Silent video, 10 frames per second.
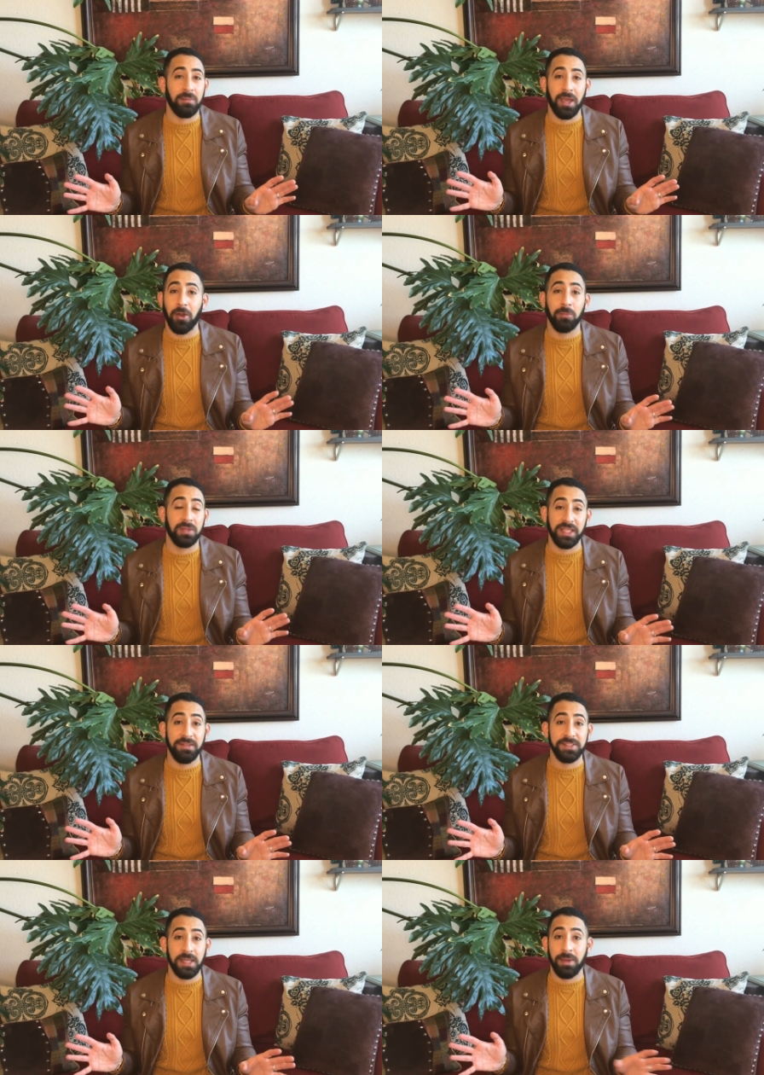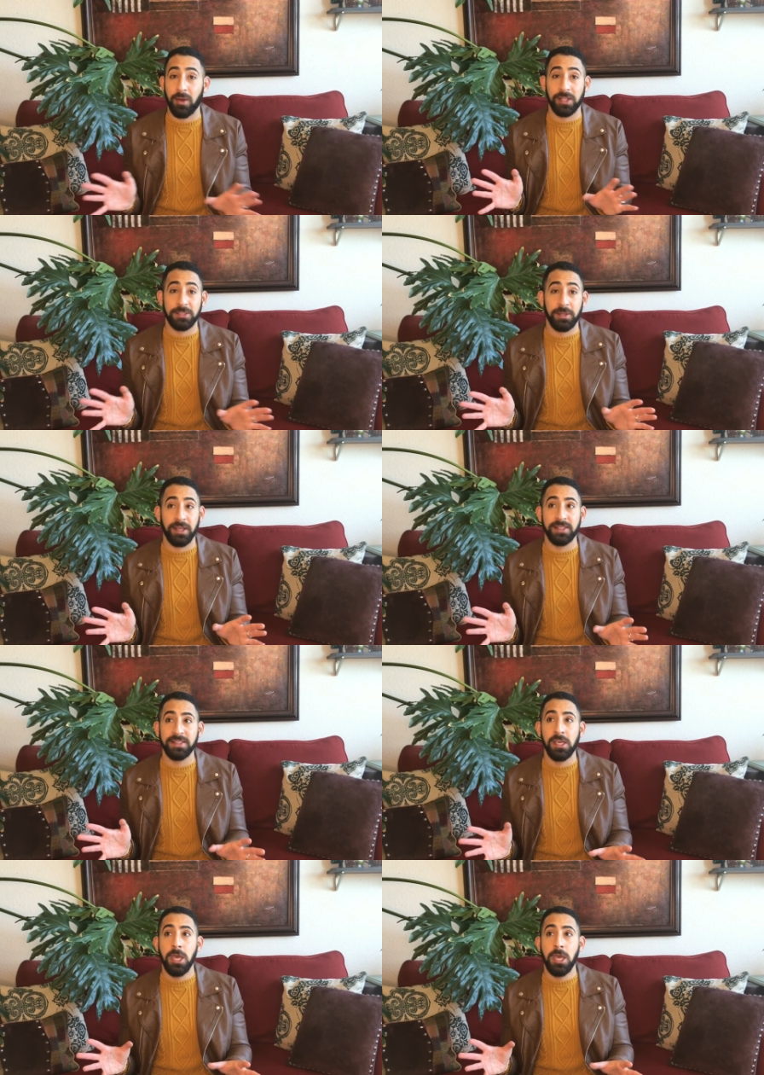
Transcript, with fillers: my own beliefs and my own experience.